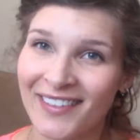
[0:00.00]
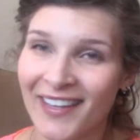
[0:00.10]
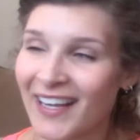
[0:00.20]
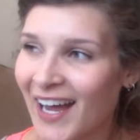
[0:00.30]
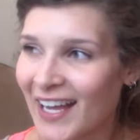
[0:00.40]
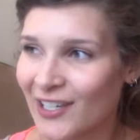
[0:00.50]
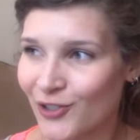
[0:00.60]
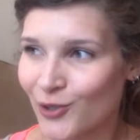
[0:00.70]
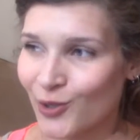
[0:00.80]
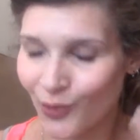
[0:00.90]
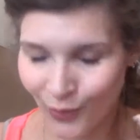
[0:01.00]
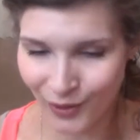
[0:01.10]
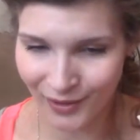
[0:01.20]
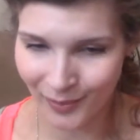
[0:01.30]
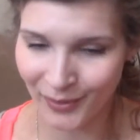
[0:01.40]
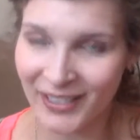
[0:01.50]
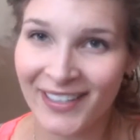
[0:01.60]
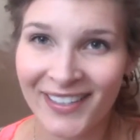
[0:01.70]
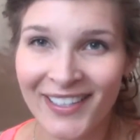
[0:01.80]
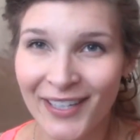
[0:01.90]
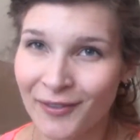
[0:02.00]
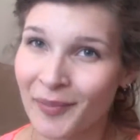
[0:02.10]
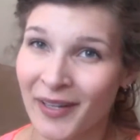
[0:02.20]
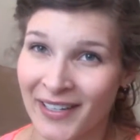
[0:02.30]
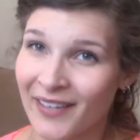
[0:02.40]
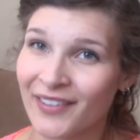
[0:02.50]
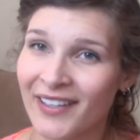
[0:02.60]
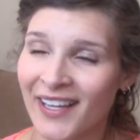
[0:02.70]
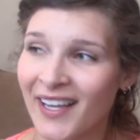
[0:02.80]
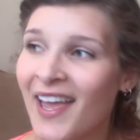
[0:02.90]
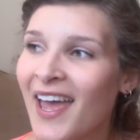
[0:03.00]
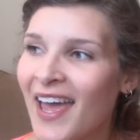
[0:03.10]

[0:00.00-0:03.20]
Like I just will completely give up on everything,